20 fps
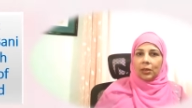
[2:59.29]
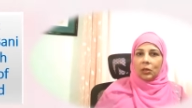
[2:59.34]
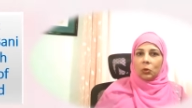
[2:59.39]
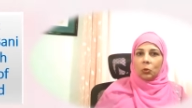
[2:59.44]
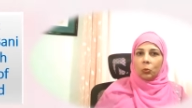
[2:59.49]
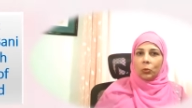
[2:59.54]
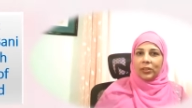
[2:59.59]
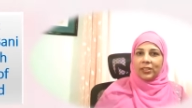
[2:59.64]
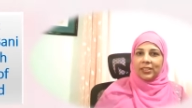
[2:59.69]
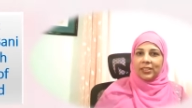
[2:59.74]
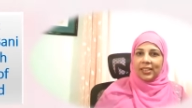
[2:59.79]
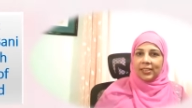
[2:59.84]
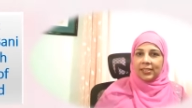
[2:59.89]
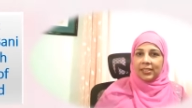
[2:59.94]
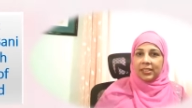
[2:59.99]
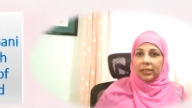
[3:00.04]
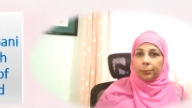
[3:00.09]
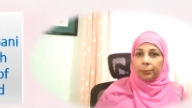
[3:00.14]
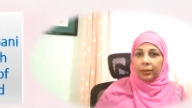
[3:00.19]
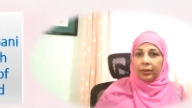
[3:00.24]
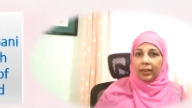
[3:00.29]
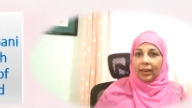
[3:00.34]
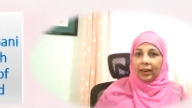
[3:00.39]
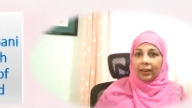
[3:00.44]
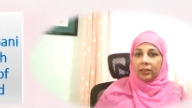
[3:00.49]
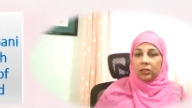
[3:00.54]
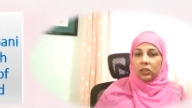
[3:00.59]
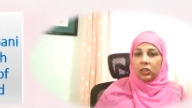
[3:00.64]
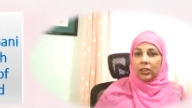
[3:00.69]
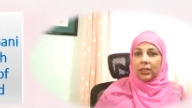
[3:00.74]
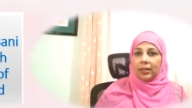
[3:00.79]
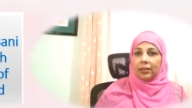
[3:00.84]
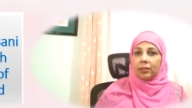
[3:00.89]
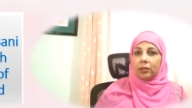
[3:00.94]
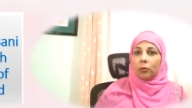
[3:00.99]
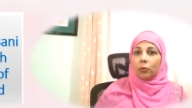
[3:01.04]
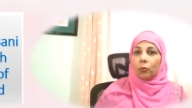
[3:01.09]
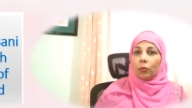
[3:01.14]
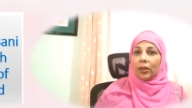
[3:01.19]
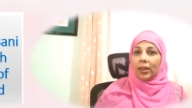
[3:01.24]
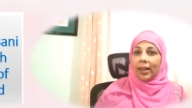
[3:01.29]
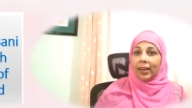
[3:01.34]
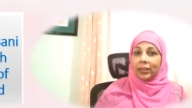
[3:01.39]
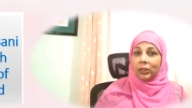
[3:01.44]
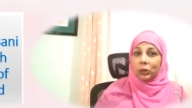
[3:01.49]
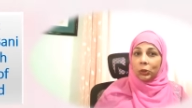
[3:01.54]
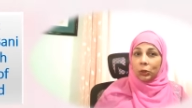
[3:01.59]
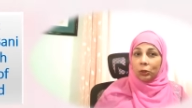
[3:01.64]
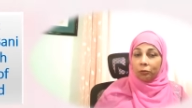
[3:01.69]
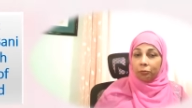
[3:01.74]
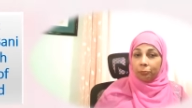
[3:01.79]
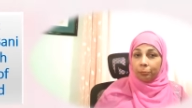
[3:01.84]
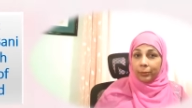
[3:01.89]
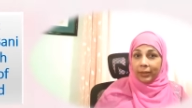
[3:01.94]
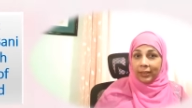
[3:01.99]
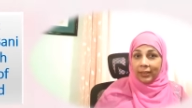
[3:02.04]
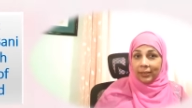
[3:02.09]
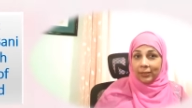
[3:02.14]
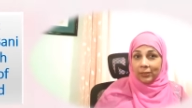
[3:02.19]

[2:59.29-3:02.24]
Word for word: We see similarity in the reaction of Bani